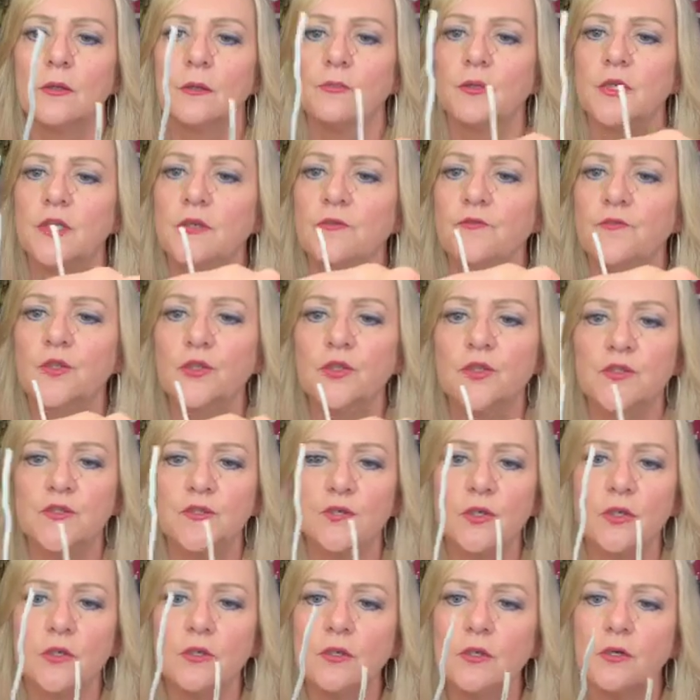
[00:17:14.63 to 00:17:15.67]
but if you
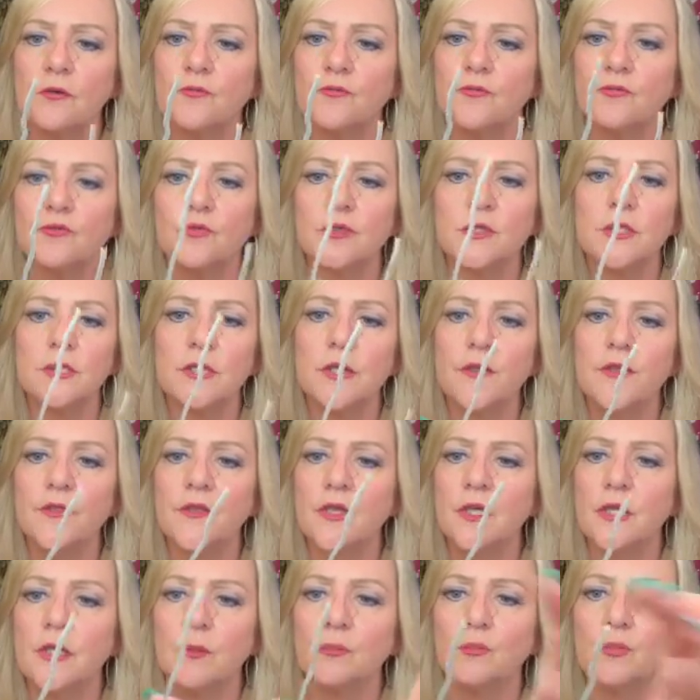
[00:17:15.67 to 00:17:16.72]
start off really
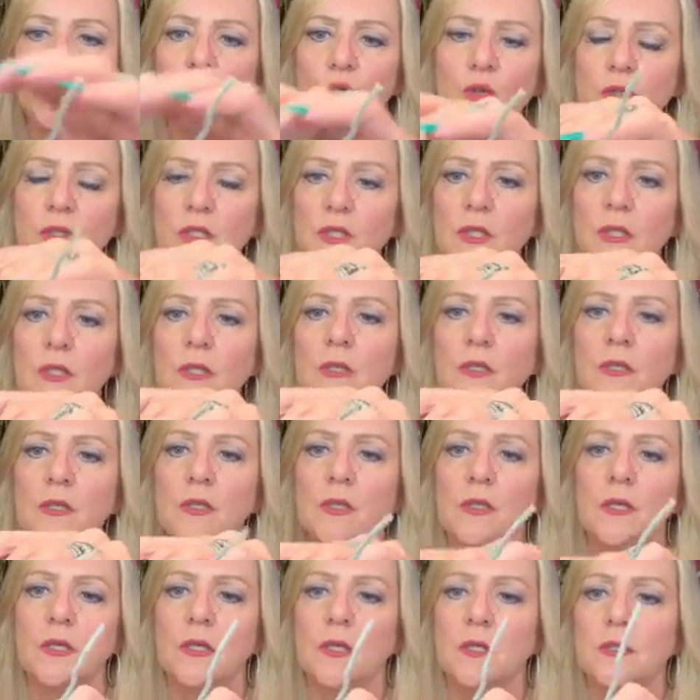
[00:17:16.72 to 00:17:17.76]
thick and bulky,
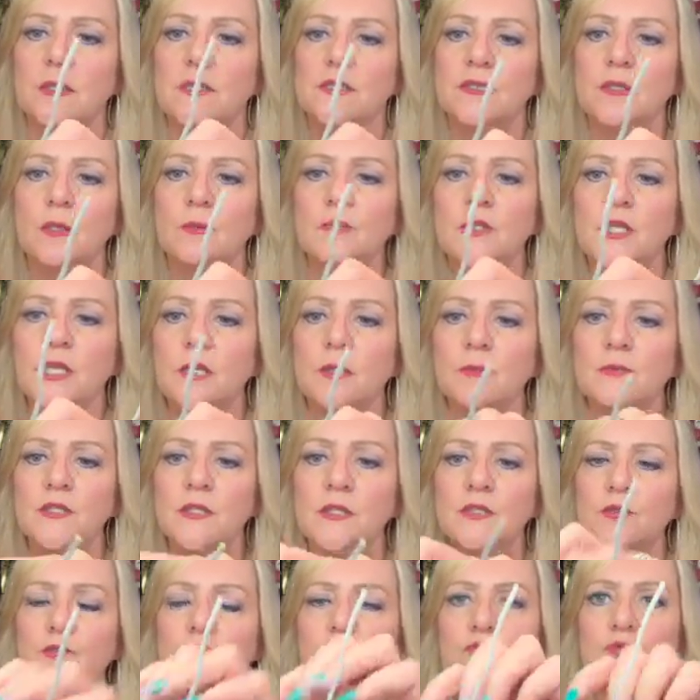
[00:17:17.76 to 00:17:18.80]
sometimes
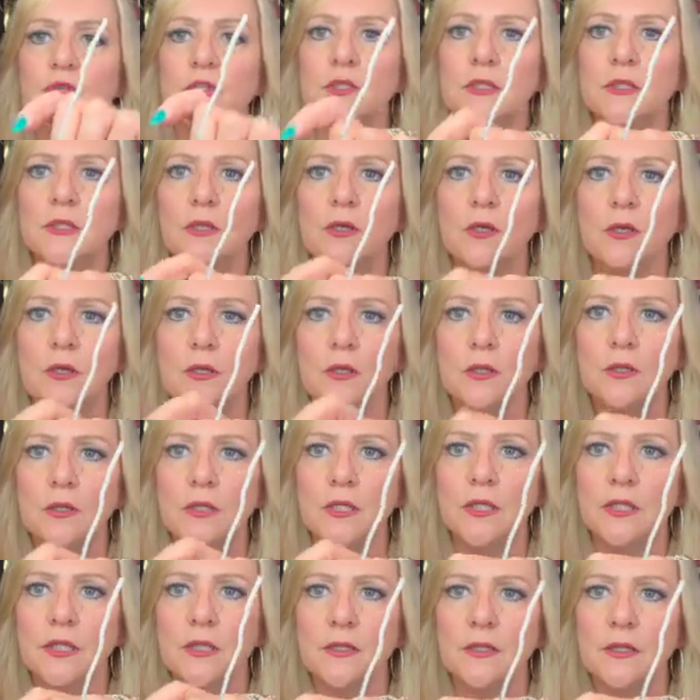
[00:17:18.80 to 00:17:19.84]
it's really hard
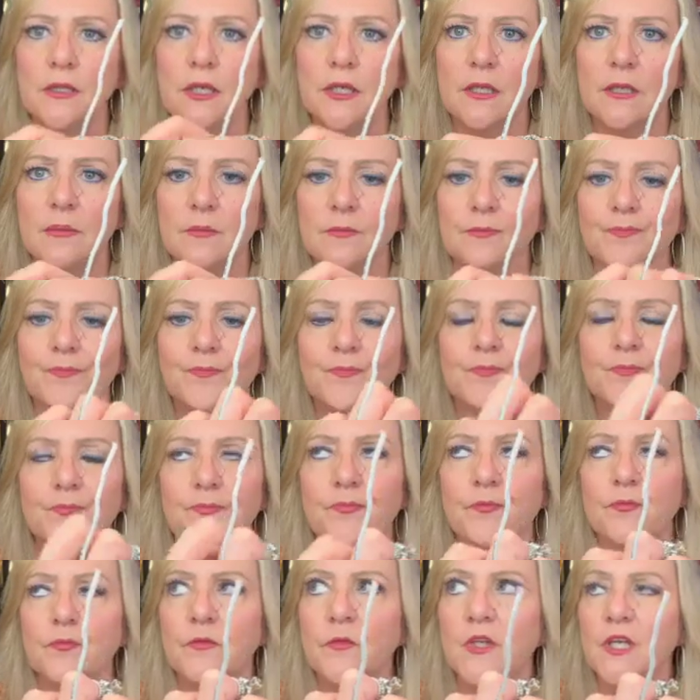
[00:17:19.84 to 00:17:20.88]
to get
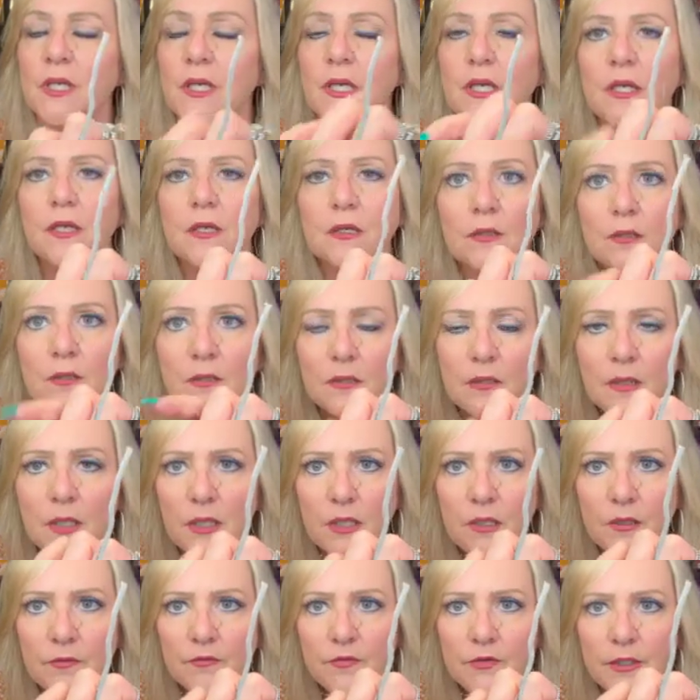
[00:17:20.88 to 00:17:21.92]
the air
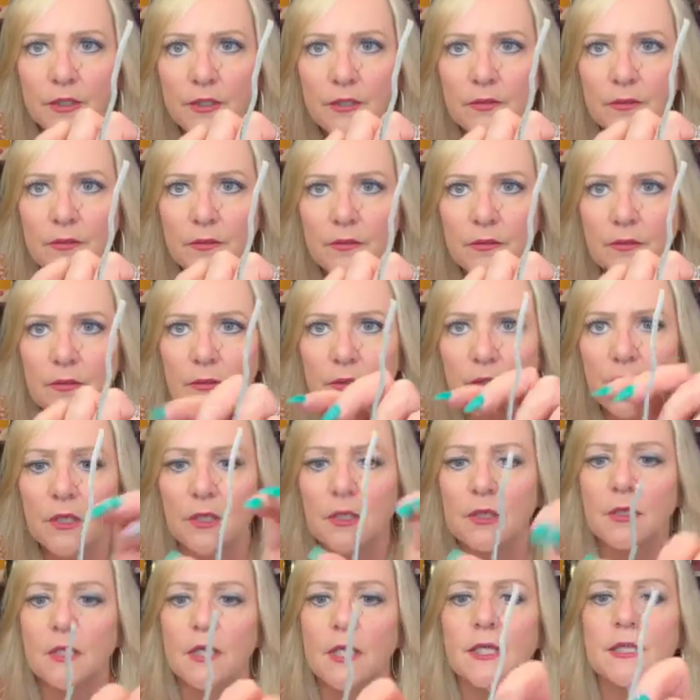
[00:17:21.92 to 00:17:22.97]
out of here
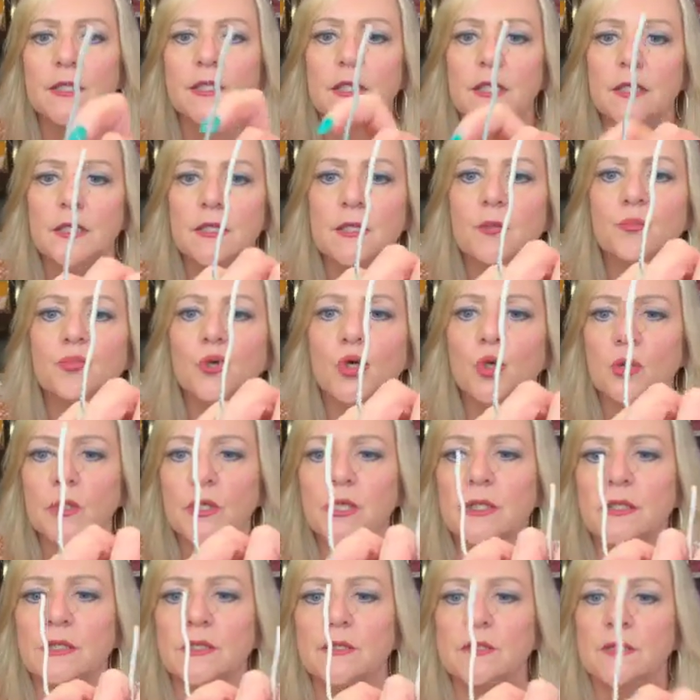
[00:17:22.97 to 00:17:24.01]
and to get the
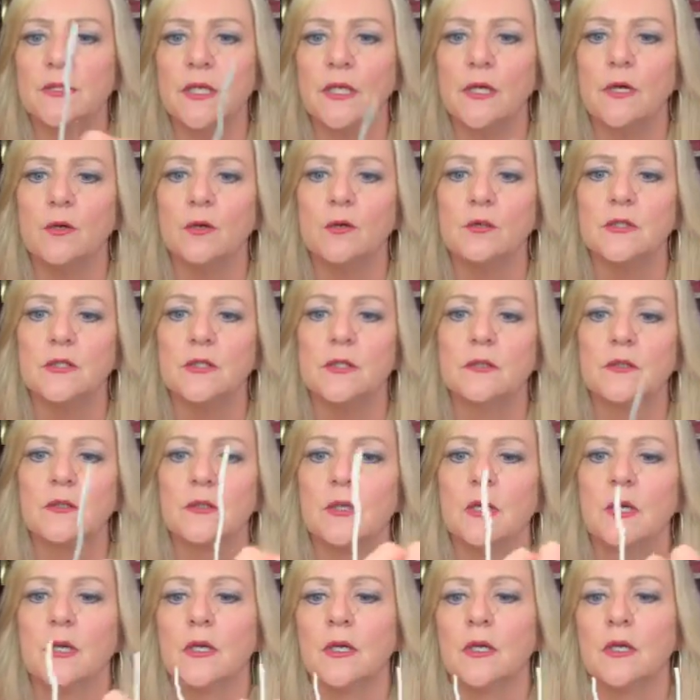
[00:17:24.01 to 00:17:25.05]
bulkiness out.
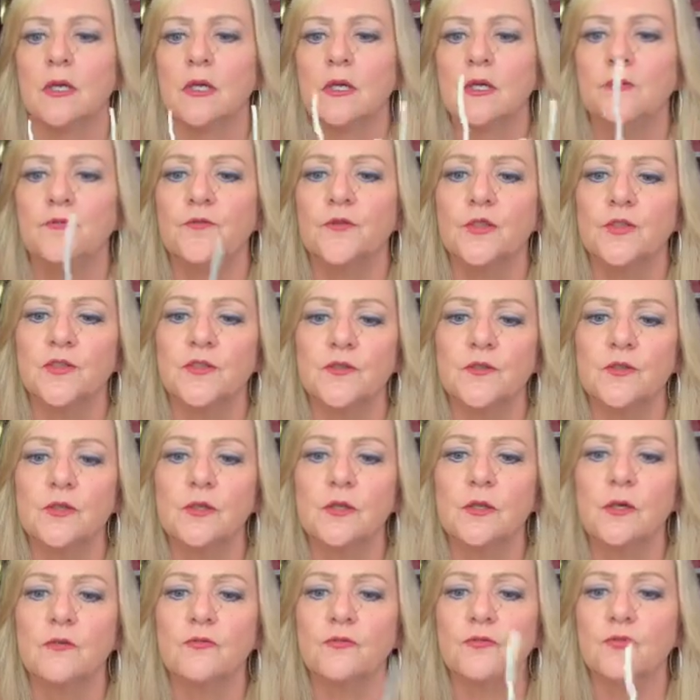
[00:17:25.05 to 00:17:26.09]
If you
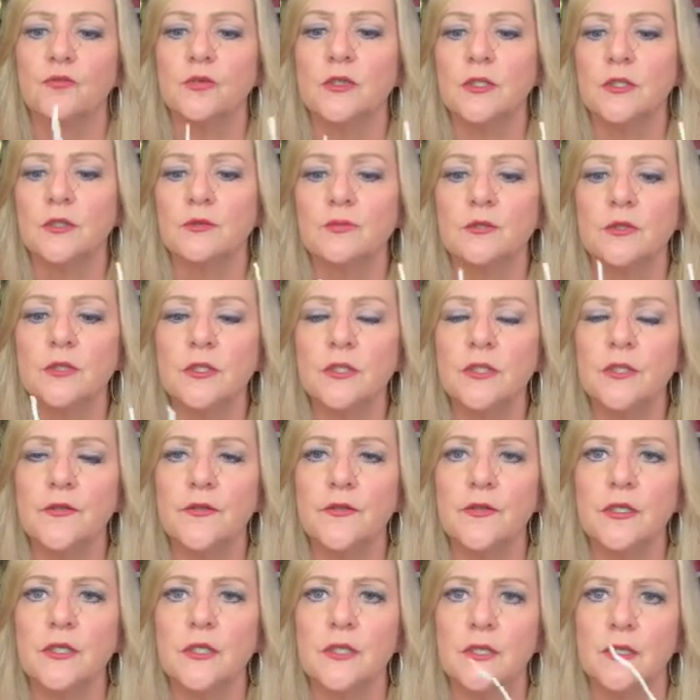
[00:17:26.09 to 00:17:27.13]
start off really, really
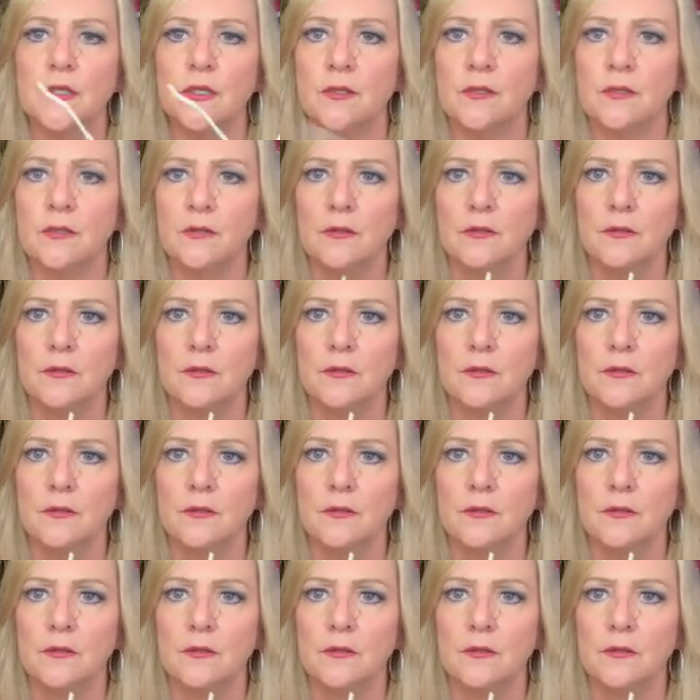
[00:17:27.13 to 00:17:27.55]
thin